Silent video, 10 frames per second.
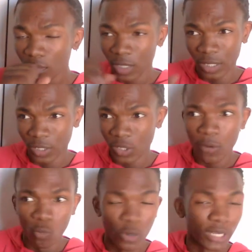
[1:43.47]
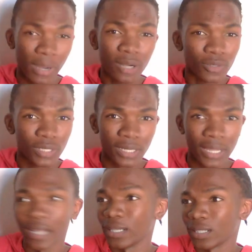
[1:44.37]
Because when the mountain
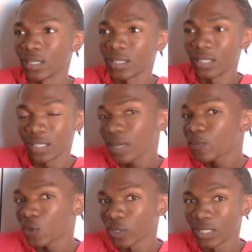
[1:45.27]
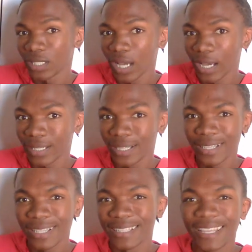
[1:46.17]
has steps on its side,
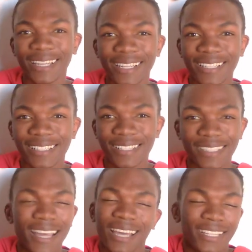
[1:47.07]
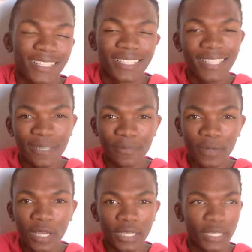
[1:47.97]
then it's not as steep.
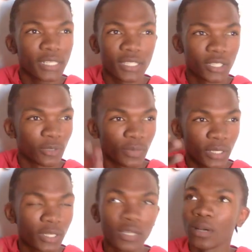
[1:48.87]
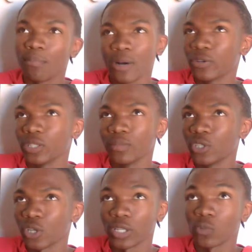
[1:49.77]
Yes, it could be Mount
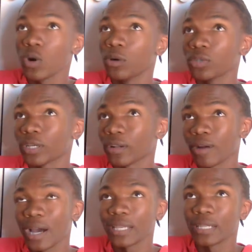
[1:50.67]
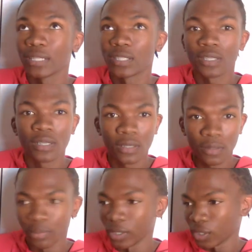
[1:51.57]
Kilimanjaro, like, whoa, look at how high it is.
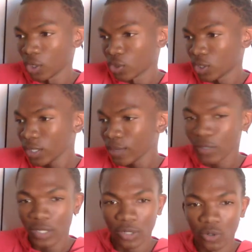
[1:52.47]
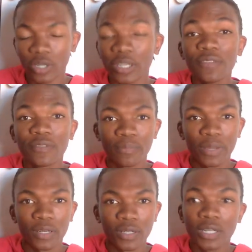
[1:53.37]
But there are steps there, or even
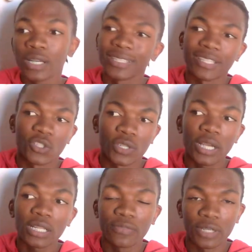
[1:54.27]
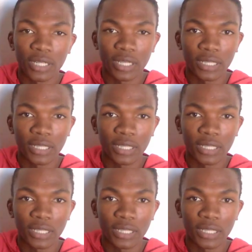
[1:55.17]
better, there's an elevator there.